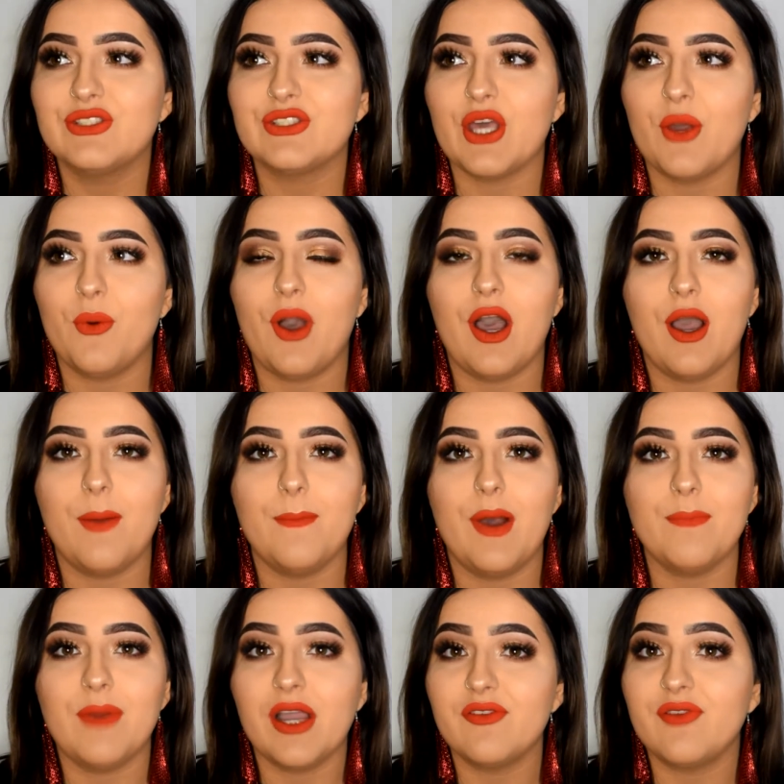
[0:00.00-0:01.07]
So
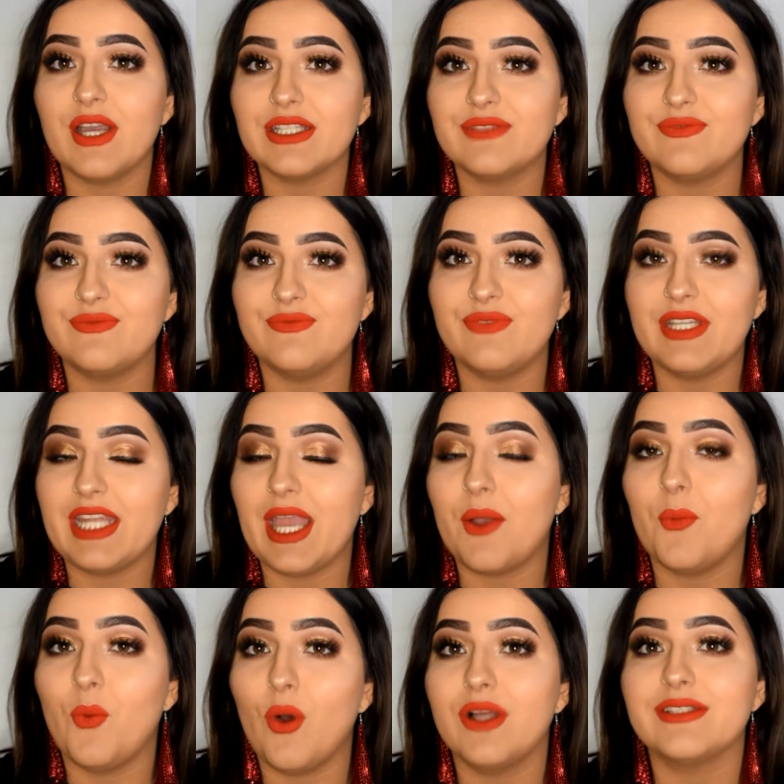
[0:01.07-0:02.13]
my first video
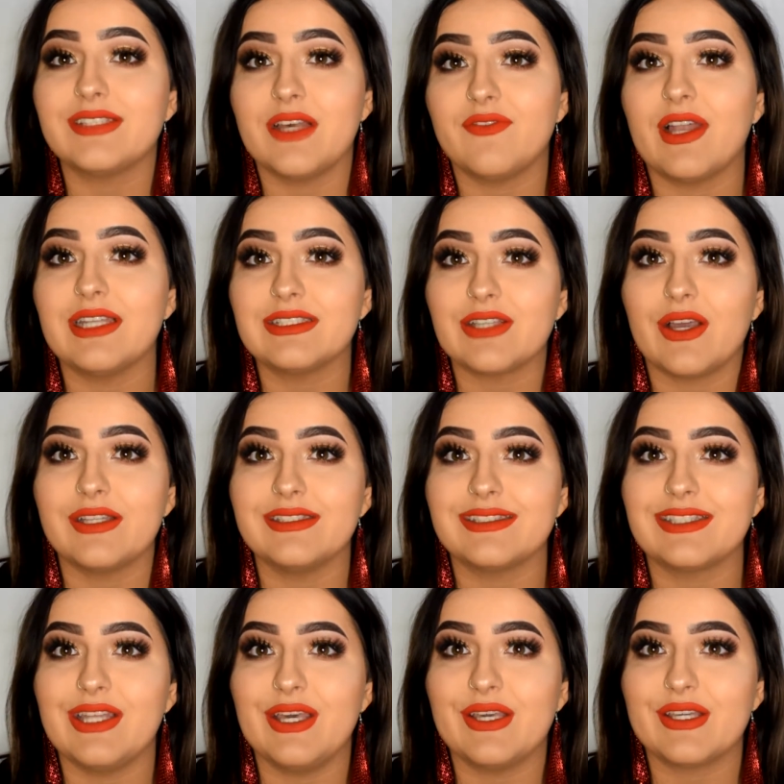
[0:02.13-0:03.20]
was a Valentine's
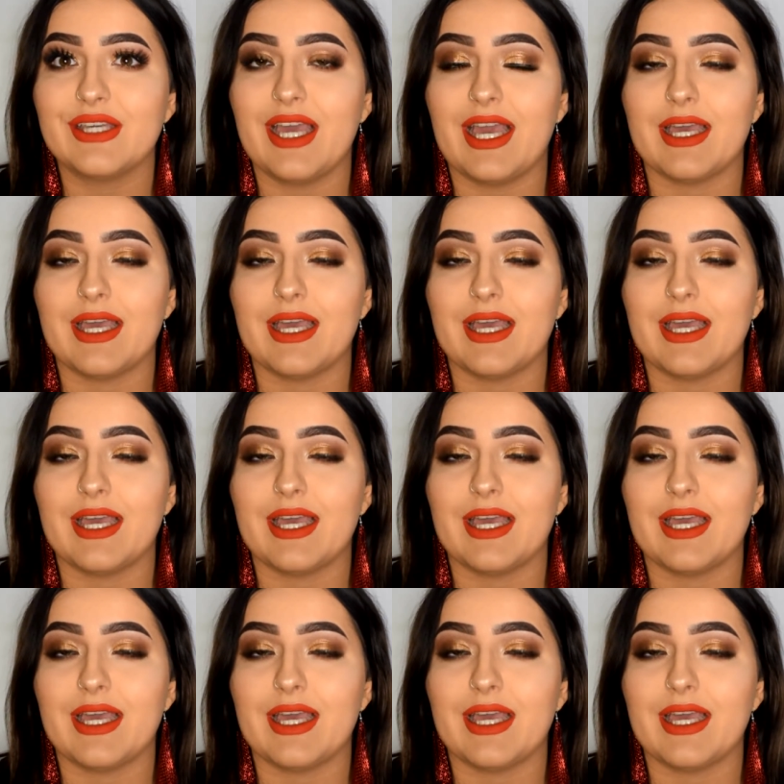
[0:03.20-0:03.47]
look